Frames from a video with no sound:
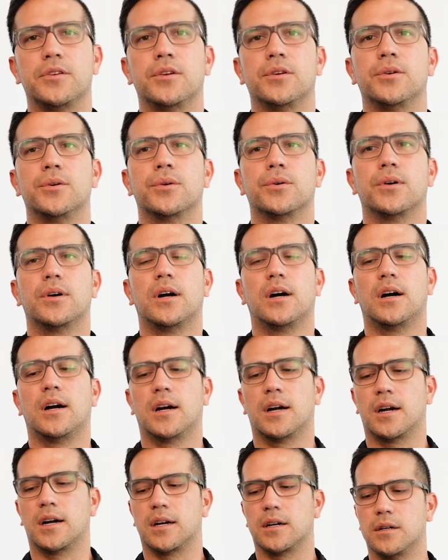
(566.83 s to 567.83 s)
you
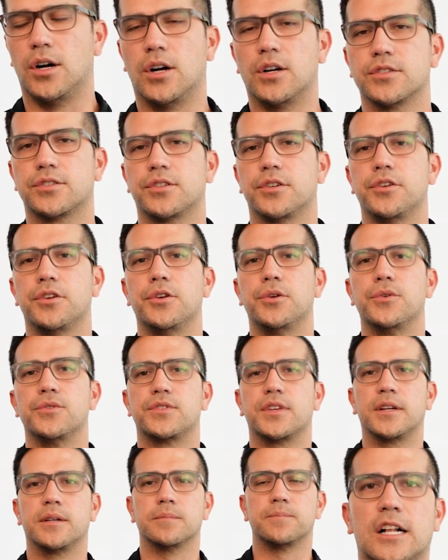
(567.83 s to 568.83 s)
are also
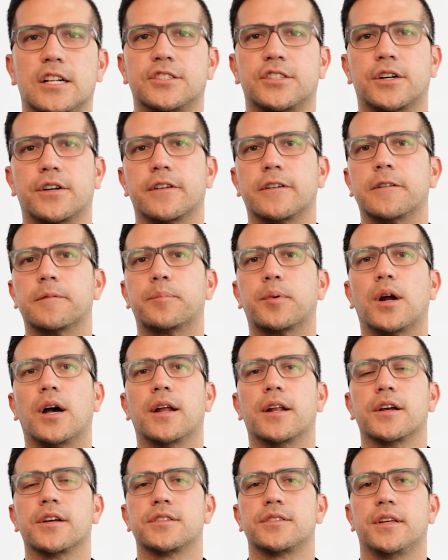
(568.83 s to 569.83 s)
using alternative
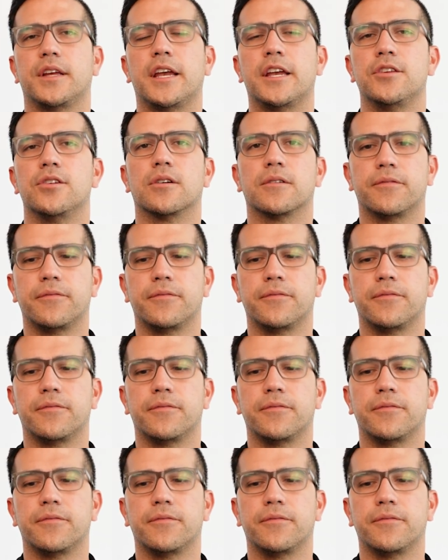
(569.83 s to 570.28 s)
products in your